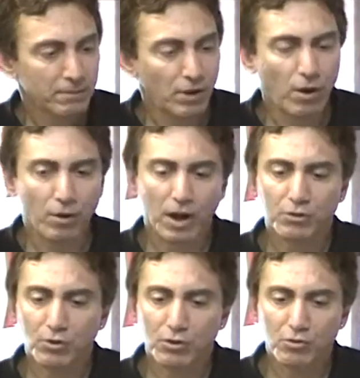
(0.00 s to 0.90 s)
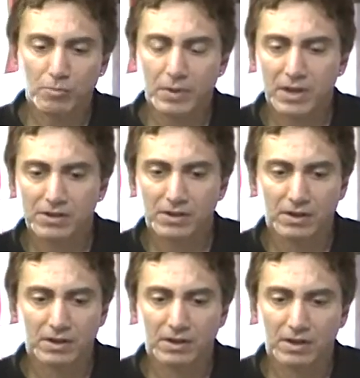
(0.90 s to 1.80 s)
no, I thought you were being. If
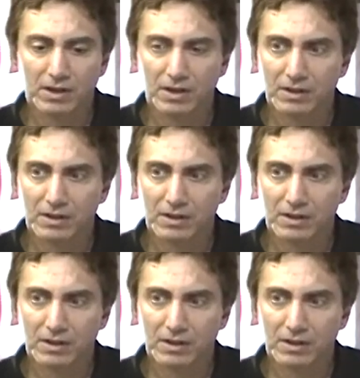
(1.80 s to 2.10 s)
uh, something